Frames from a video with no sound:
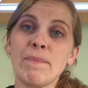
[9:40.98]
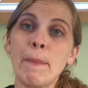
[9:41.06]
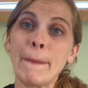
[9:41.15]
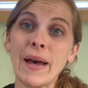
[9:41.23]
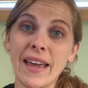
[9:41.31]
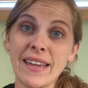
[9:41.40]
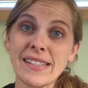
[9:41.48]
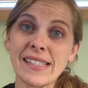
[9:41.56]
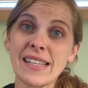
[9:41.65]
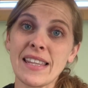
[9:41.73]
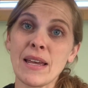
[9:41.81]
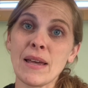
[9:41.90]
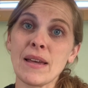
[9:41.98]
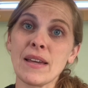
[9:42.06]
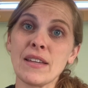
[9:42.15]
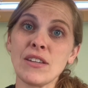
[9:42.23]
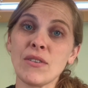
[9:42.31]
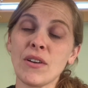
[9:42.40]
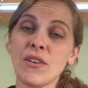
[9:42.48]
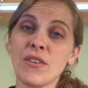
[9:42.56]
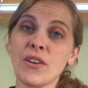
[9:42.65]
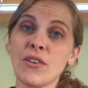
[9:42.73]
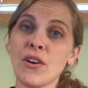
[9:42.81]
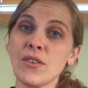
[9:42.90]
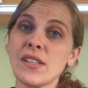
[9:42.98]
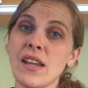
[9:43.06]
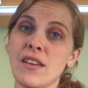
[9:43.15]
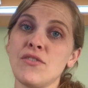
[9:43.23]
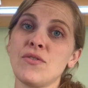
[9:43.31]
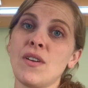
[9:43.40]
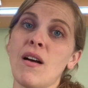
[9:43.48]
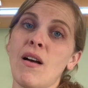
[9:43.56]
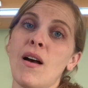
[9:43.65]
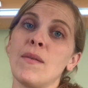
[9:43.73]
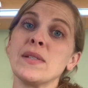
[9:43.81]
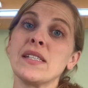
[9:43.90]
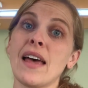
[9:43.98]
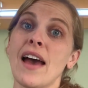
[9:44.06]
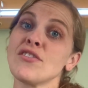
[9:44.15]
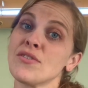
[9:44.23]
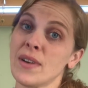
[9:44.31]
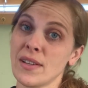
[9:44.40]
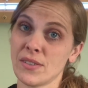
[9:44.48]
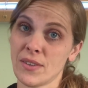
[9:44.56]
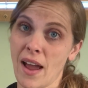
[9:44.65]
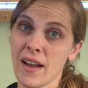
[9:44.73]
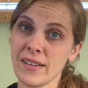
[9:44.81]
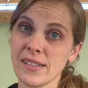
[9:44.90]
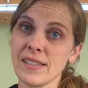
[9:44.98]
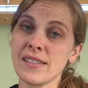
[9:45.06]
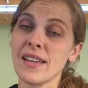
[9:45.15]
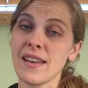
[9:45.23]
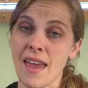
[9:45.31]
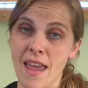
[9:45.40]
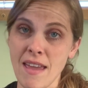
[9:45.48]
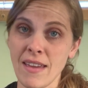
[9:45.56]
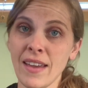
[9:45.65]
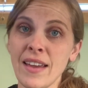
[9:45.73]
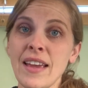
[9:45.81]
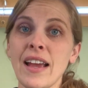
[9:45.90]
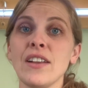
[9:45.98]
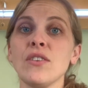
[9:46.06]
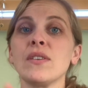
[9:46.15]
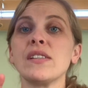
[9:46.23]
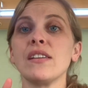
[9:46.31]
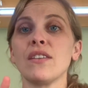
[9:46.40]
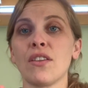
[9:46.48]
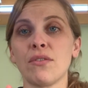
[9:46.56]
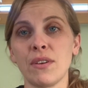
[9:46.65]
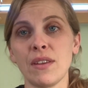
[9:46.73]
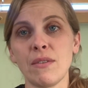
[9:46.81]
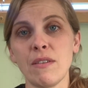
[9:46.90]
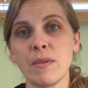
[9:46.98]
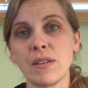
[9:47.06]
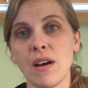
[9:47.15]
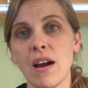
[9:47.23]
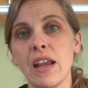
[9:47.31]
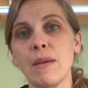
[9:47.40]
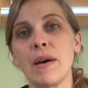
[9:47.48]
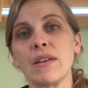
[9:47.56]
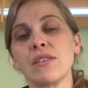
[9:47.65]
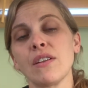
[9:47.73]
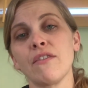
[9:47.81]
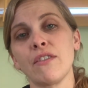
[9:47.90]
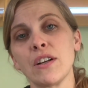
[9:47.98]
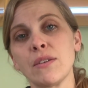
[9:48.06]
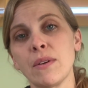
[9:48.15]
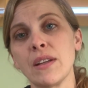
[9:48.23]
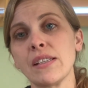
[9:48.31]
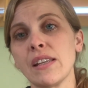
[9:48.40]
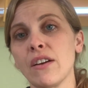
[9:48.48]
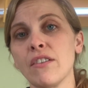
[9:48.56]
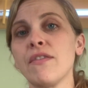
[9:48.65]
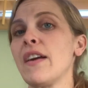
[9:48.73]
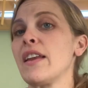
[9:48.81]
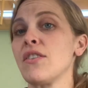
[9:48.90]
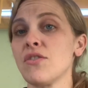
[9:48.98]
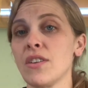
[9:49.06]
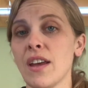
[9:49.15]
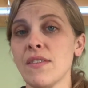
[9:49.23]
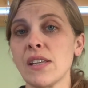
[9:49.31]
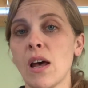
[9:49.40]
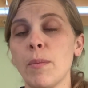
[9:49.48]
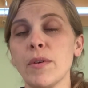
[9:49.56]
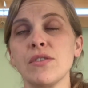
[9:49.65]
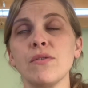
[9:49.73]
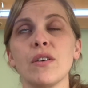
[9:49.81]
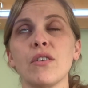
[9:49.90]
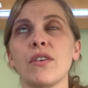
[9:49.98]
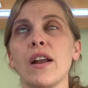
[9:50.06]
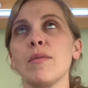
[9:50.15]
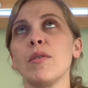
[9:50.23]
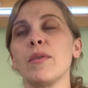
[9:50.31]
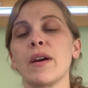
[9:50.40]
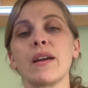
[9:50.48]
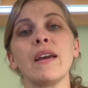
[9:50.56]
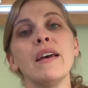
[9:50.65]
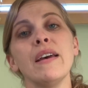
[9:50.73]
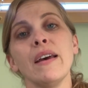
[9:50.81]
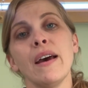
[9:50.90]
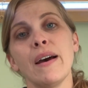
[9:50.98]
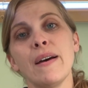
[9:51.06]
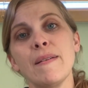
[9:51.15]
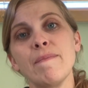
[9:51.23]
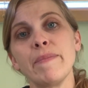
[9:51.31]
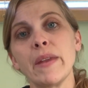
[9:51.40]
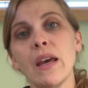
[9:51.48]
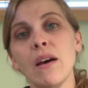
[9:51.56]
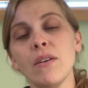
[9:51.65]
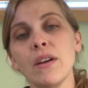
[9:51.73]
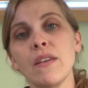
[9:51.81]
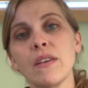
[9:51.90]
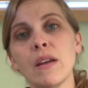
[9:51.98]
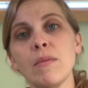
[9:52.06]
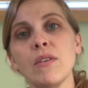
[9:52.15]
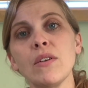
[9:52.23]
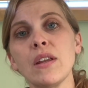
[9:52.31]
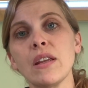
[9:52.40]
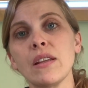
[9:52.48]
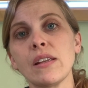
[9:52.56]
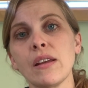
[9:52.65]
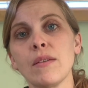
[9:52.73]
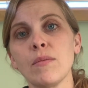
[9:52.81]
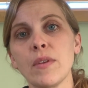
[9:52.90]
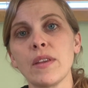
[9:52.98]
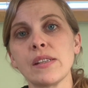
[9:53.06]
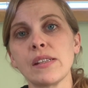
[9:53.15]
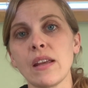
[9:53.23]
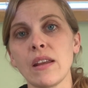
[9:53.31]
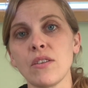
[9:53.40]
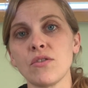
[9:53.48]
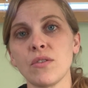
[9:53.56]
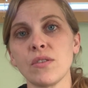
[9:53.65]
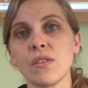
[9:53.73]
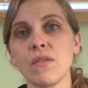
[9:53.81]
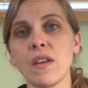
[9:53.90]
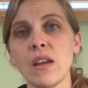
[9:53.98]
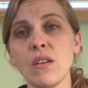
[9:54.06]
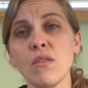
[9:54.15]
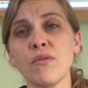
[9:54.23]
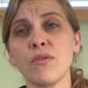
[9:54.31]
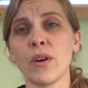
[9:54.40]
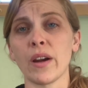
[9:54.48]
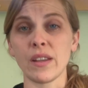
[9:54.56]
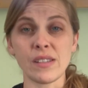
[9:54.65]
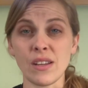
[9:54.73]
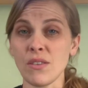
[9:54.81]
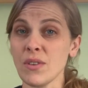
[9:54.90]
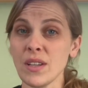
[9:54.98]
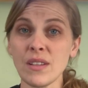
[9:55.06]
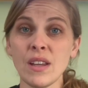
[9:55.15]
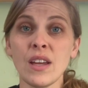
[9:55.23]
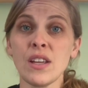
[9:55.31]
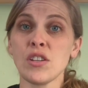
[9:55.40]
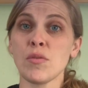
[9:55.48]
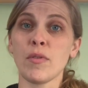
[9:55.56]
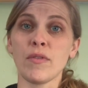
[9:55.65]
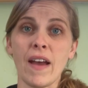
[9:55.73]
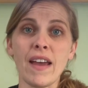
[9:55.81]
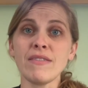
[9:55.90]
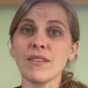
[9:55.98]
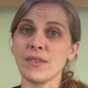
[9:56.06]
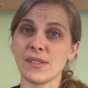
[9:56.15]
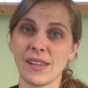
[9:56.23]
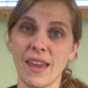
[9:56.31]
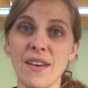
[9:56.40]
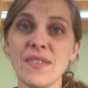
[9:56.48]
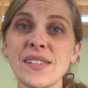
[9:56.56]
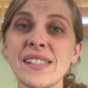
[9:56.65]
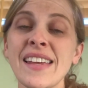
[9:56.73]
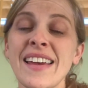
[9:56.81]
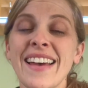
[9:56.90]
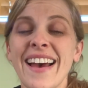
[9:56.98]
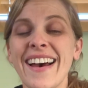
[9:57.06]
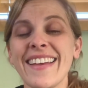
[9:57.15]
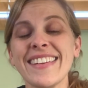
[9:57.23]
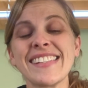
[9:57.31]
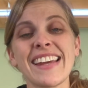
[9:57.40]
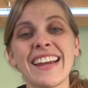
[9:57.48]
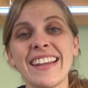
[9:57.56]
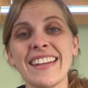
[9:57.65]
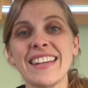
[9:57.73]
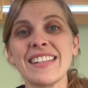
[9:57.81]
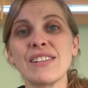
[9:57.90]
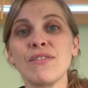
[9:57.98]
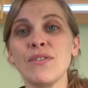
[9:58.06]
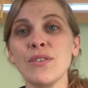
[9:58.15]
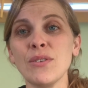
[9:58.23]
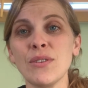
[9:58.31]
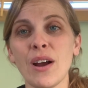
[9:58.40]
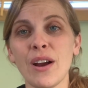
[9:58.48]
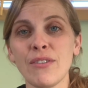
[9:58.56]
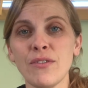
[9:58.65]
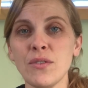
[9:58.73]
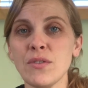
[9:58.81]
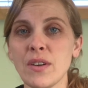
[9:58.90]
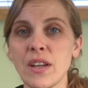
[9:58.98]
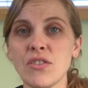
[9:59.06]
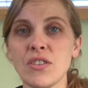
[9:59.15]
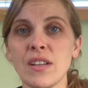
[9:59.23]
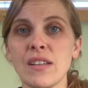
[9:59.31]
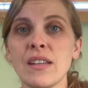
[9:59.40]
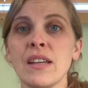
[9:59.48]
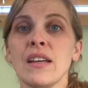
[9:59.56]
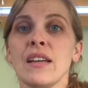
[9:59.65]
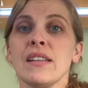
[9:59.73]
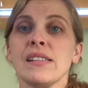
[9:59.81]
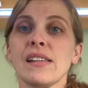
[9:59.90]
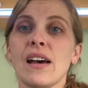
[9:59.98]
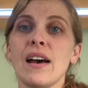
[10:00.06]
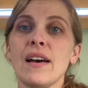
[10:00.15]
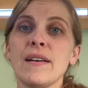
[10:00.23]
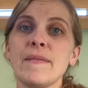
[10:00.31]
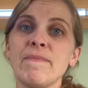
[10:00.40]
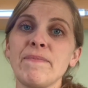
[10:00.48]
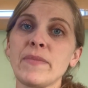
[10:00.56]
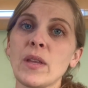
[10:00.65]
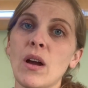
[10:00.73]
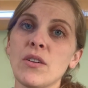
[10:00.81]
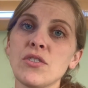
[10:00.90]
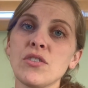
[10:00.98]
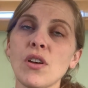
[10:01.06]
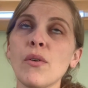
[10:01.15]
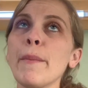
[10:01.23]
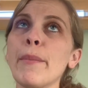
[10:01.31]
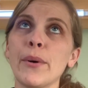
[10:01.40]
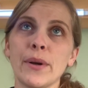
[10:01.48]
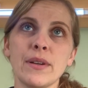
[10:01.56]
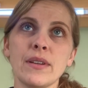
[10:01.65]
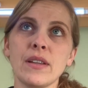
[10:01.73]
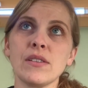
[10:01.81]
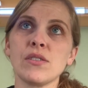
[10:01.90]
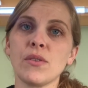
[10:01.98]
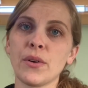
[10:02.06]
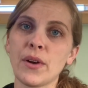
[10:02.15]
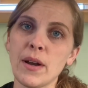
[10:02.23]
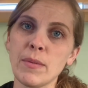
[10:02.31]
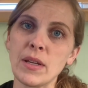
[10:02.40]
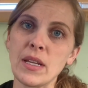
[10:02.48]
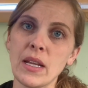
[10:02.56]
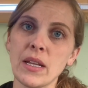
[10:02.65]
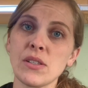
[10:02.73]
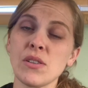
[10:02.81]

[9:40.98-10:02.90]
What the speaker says: But you can go to gostandrew.com/resurrect today, and you can see the three that we've been talking about. So the first one is that your financial gifts help us do incredible work out in the community and within St. Andrew. And so thank you for continuing to provide those gifts. The second is food. Our food donations are so important and so incredibly needed.